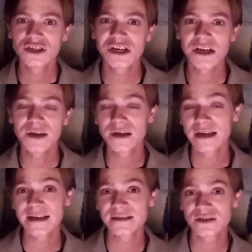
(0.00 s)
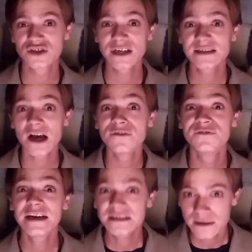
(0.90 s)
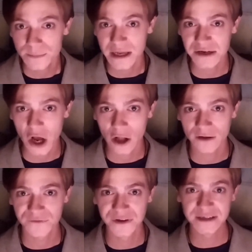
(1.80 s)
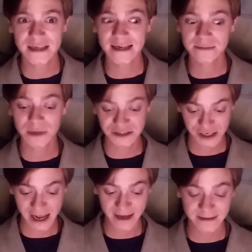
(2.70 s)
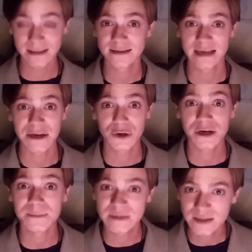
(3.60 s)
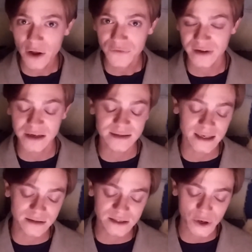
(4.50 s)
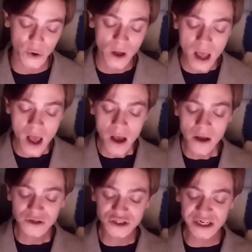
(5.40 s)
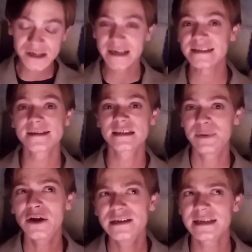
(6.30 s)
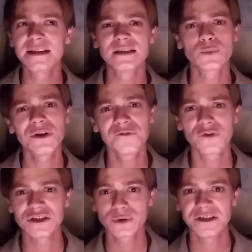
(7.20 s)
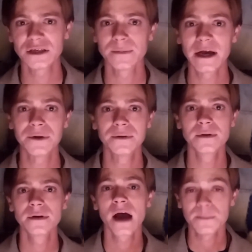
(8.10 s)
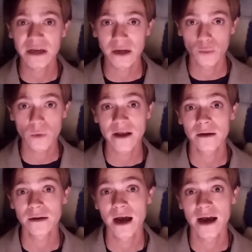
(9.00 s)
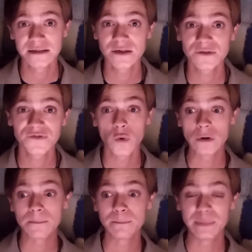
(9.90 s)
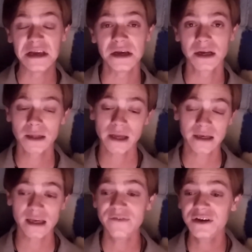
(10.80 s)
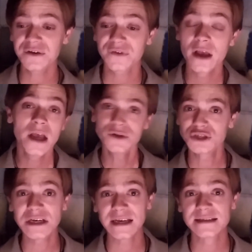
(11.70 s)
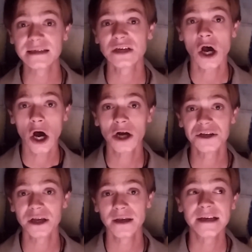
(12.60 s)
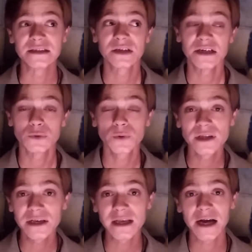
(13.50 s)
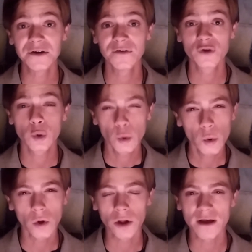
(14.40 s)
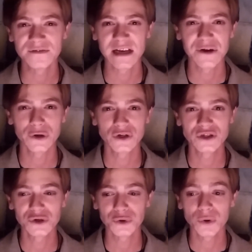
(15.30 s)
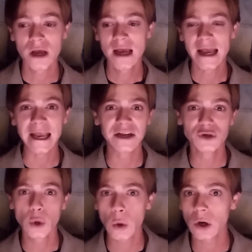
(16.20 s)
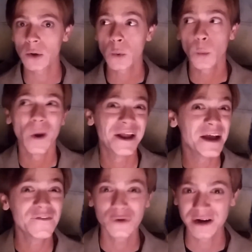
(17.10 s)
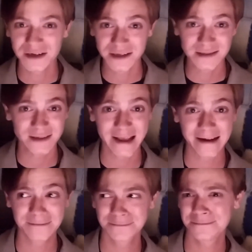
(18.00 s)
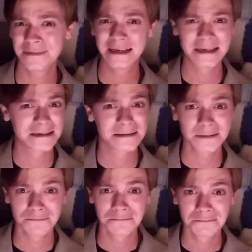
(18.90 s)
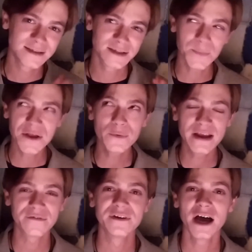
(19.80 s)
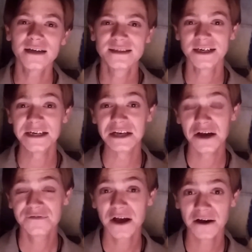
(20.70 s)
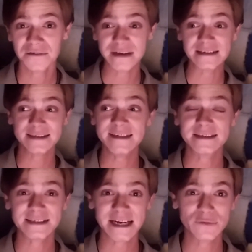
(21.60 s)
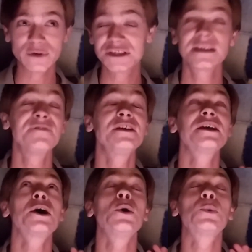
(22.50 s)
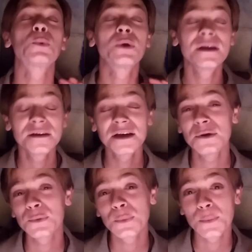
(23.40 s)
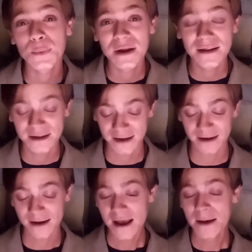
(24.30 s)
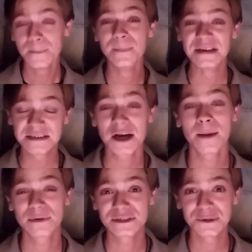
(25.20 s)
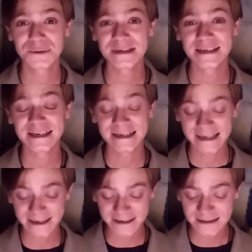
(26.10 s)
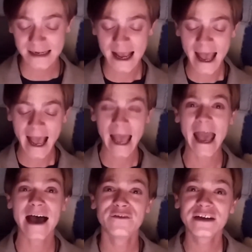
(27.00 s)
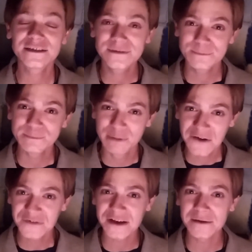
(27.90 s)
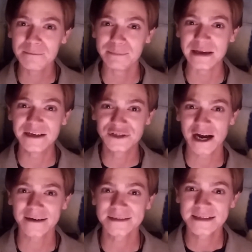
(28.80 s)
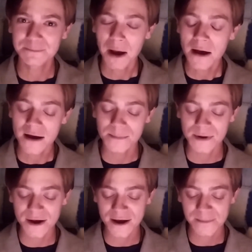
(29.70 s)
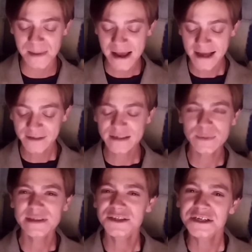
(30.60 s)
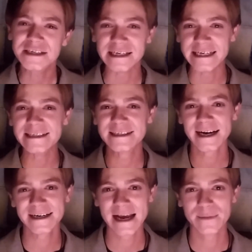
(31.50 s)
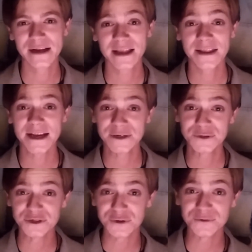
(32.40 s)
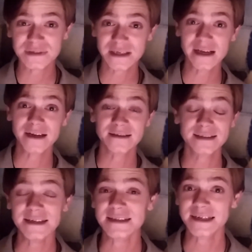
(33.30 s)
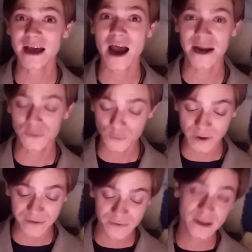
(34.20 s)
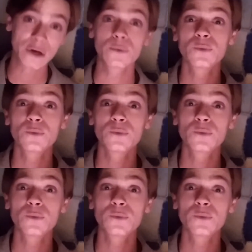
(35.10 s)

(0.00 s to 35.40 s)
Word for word: she is just a victim in all of this as much as Xander himself is. And so she is experiencing this real frustration about not being recognized for being. Like, even if she isn't Anya, it's really kind of cruel of Xander to ignore whatever it is that it is. Something we have not done enough of in Season 10, which is, I feel like, a really, really missed opportunity, is having Buffy be Giles's mom. This was such a neat dynamic that they introduced in Season 9 with, you know,